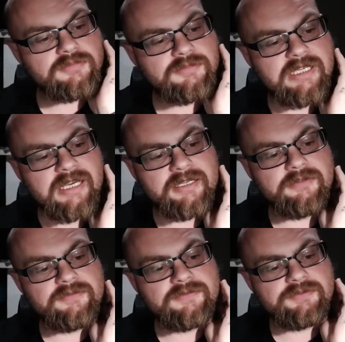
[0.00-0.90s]
Kind
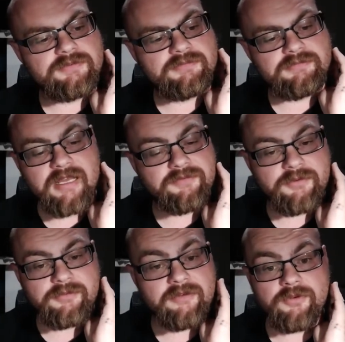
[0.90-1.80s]
of
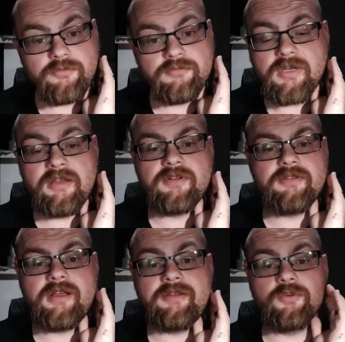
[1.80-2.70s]
after
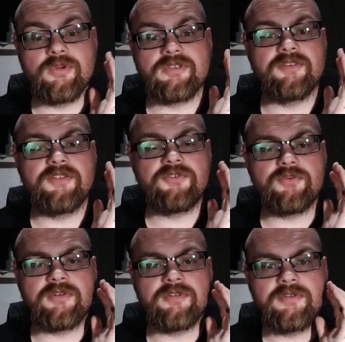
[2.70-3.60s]
having worked on this
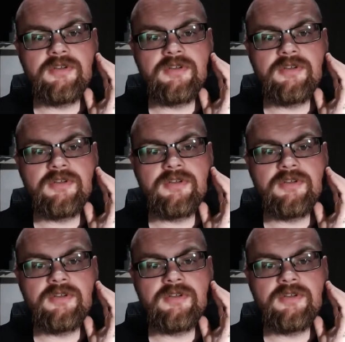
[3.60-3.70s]
one, I've